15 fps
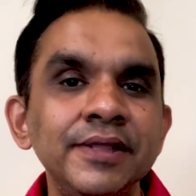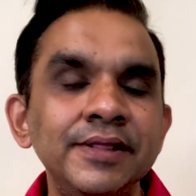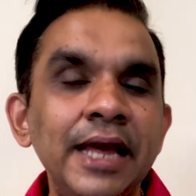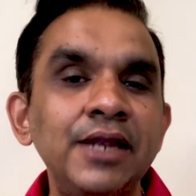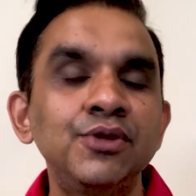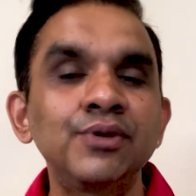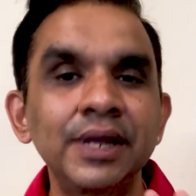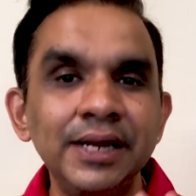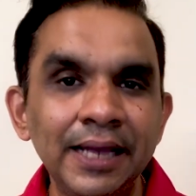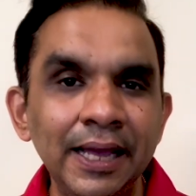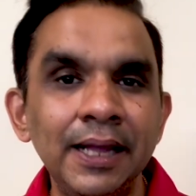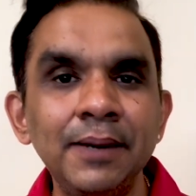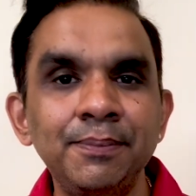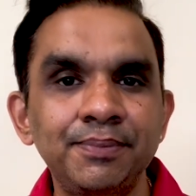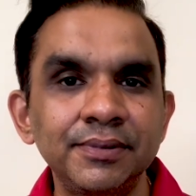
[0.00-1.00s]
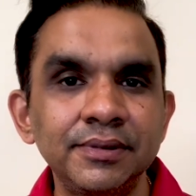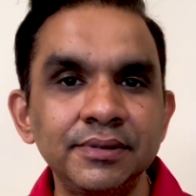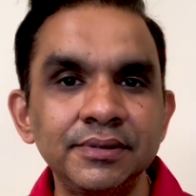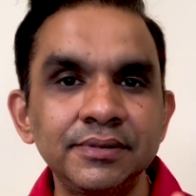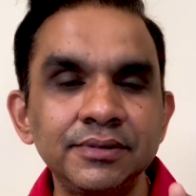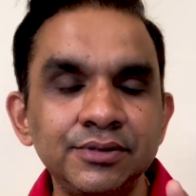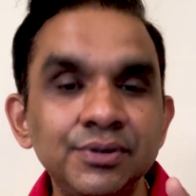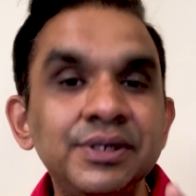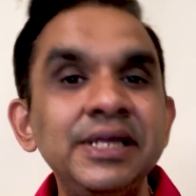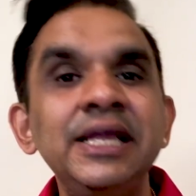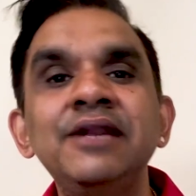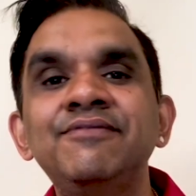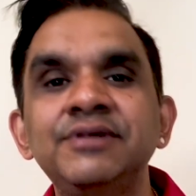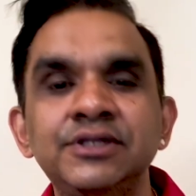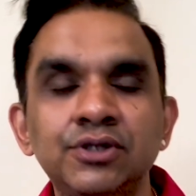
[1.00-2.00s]
that you can help to
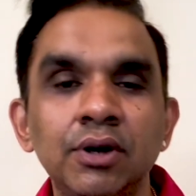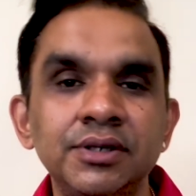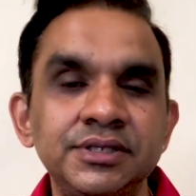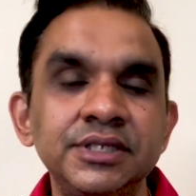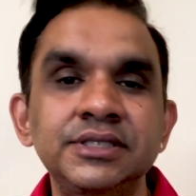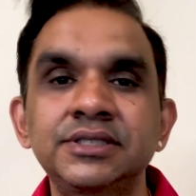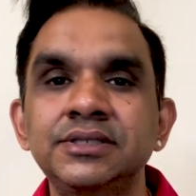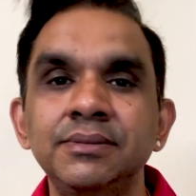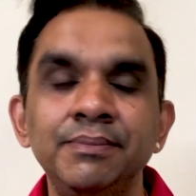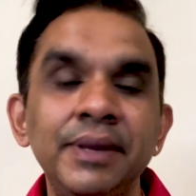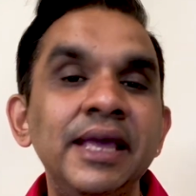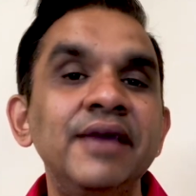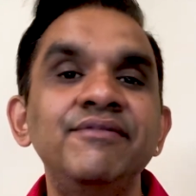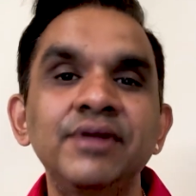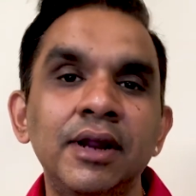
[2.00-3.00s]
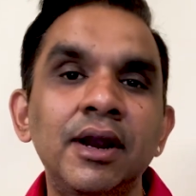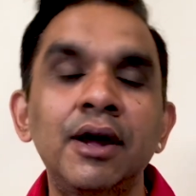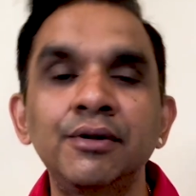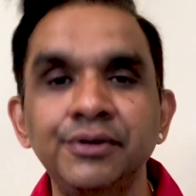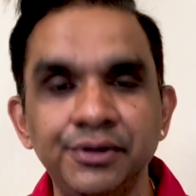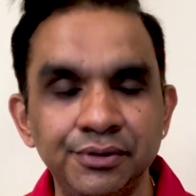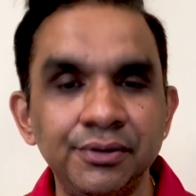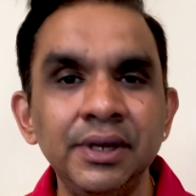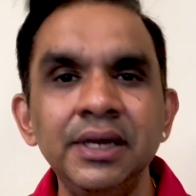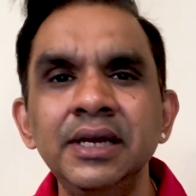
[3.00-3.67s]
deal with toxic behavior around you.